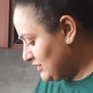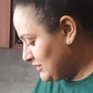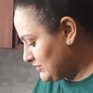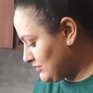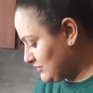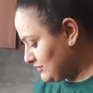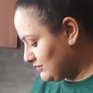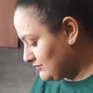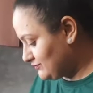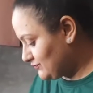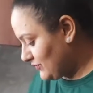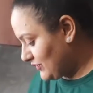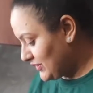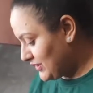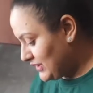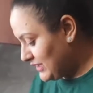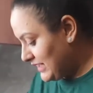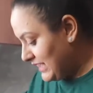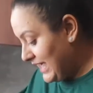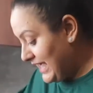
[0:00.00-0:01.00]
So
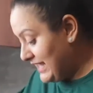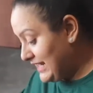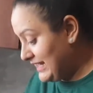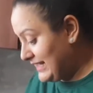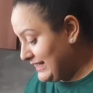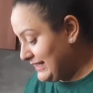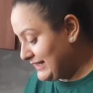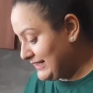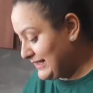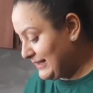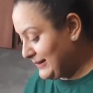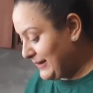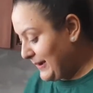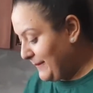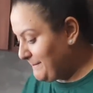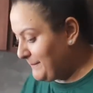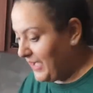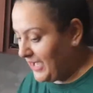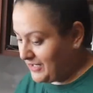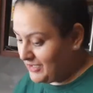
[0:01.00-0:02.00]
I'll
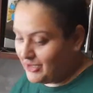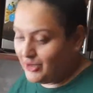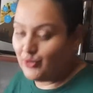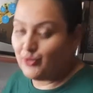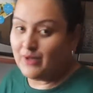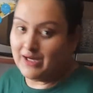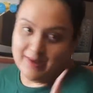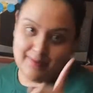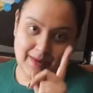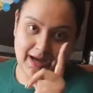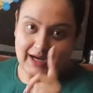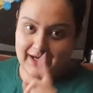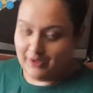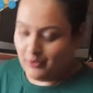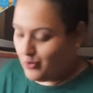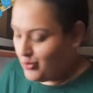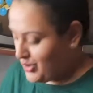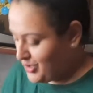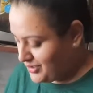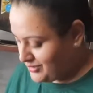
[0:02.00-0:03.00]
come back to you when I'm
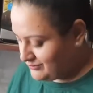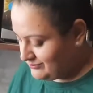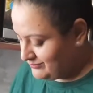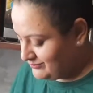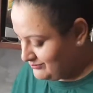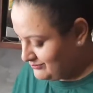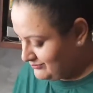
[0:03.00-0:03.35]
adding water.